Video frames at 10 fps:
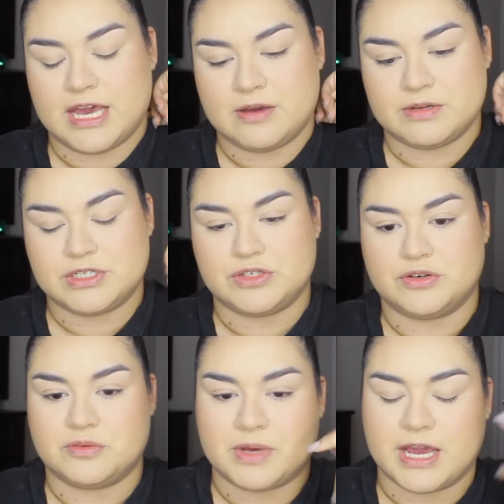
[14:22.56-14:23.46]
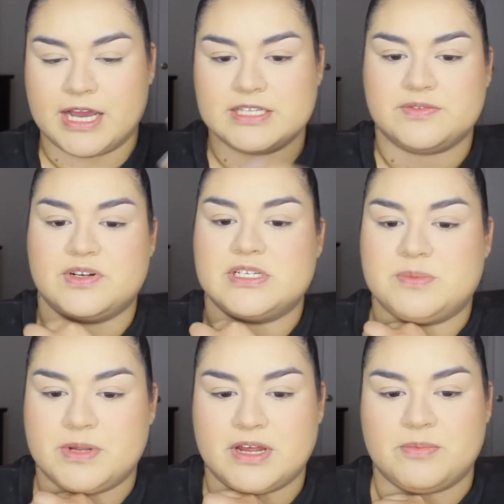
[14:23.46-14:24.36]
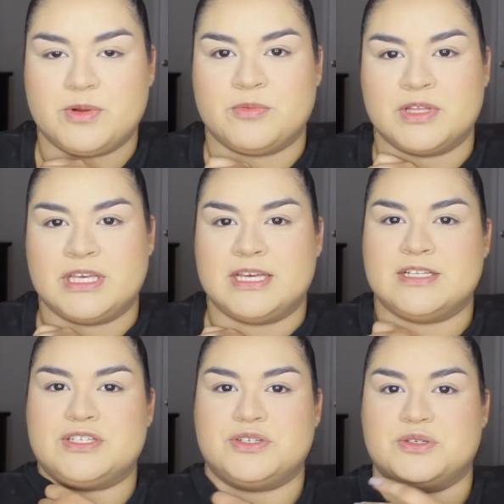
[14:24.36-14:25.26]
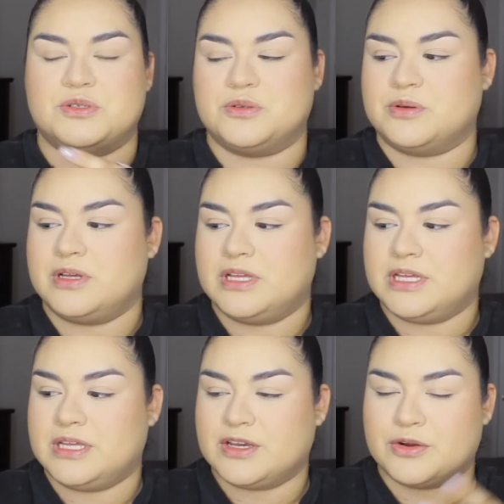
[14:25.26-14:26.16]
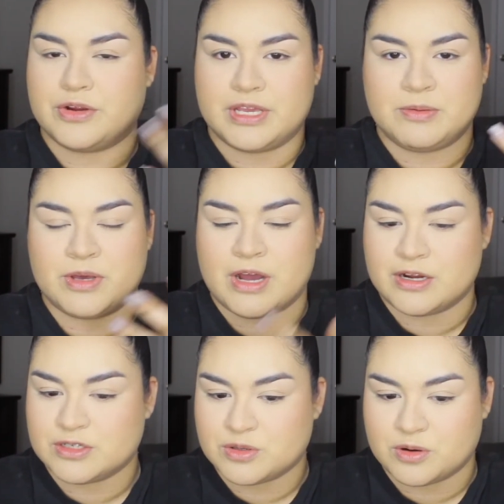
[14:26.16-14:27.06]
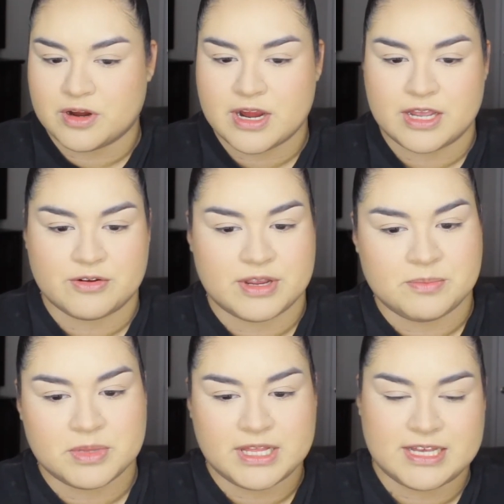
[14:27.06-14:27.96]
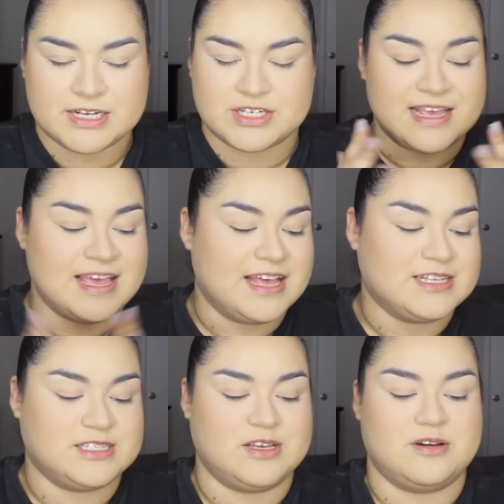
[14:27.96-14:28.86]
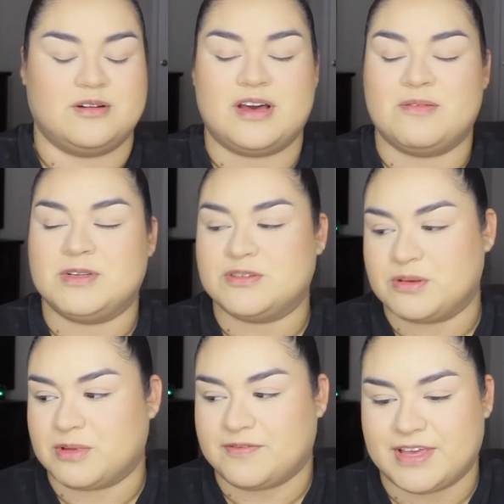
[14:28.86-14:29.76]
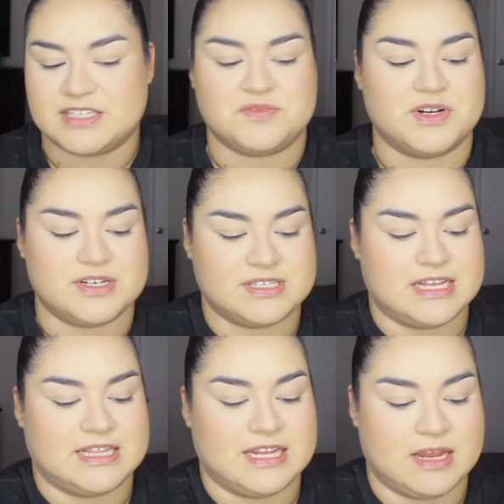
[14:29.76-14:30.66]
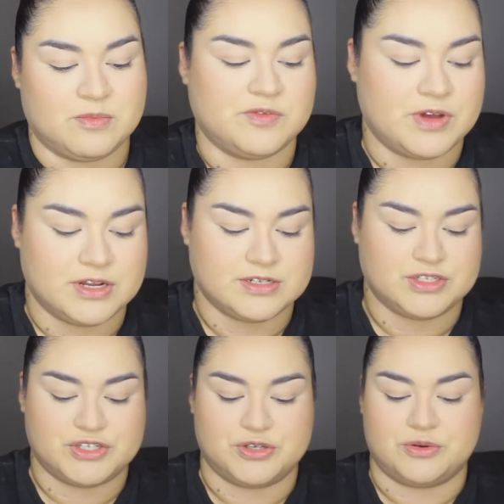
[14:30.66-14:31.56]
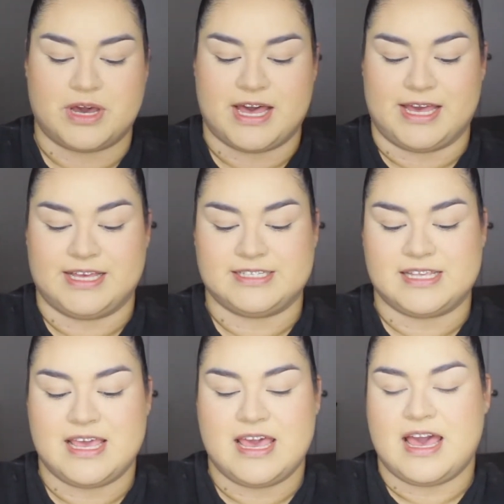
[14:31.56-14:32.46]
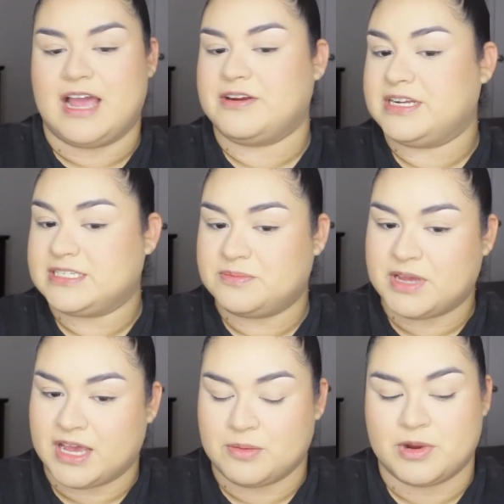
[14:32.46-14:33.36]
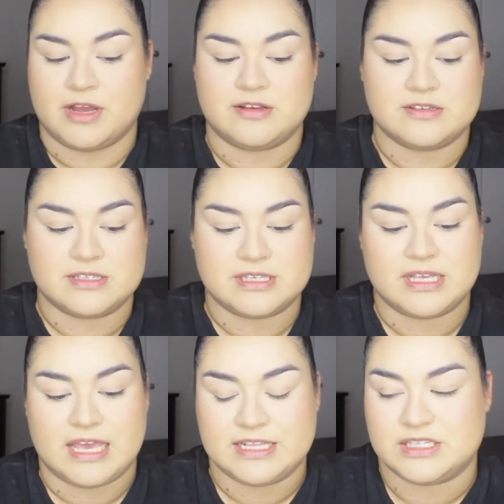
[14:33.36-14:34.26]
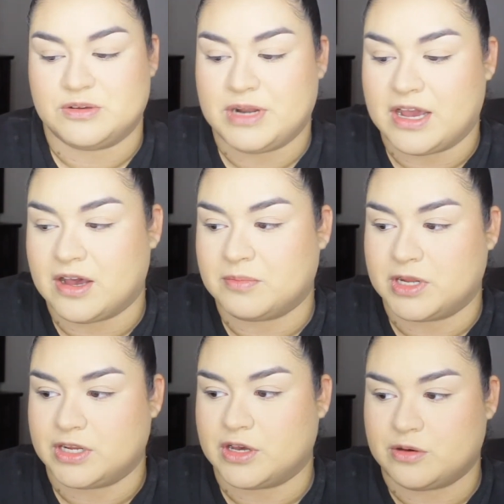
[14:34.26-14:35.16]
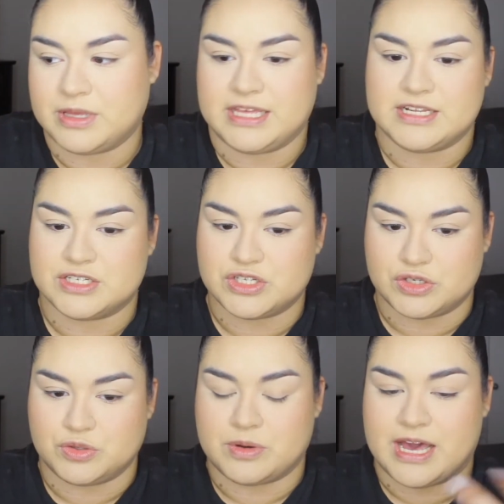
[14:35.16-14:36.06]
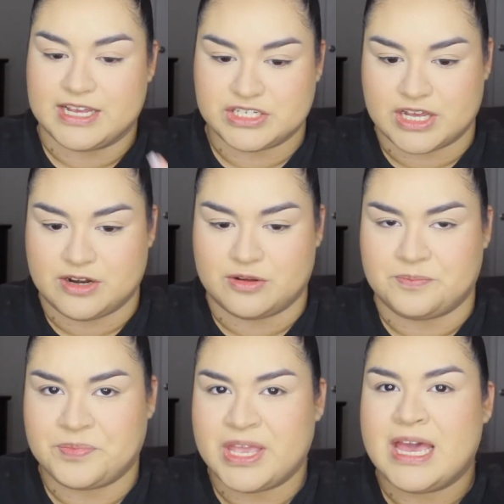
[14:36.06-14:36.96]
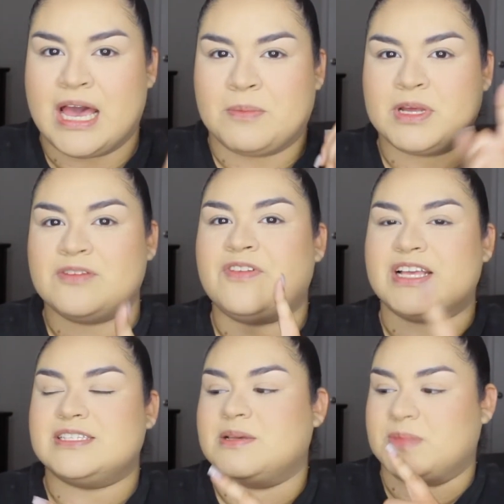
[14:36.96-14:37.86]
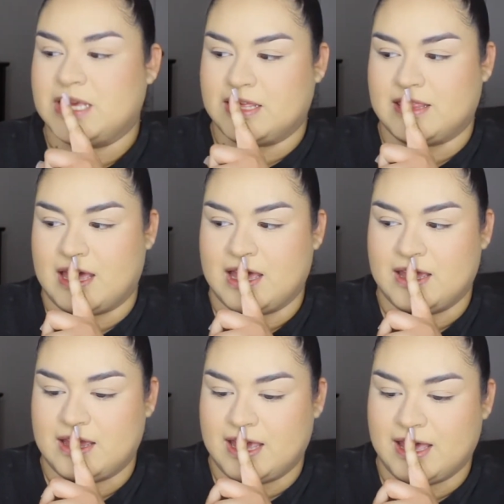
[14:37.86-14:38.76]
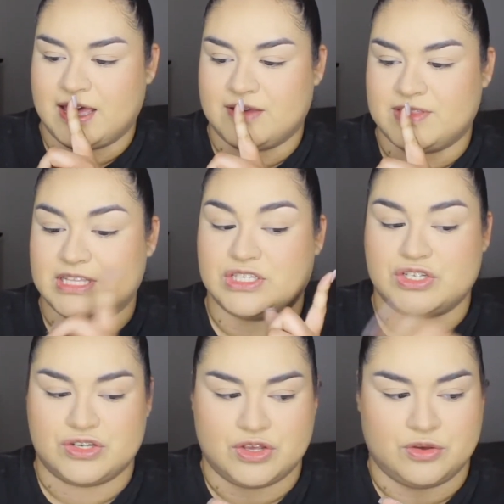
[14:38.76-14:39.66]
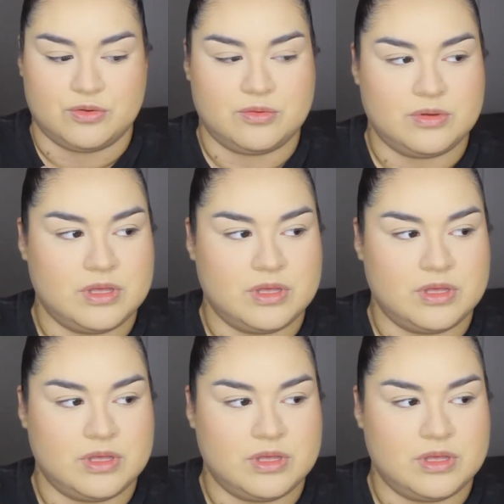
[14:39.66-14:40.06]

I would do my eyes first, but I've been really into cream contour and cream blush, so I've been doing my face first and then I move on to eyes. I already did my eyebrows, and so now I'm gonna go into eyeshadow. I'm gonna find something that I have that's new.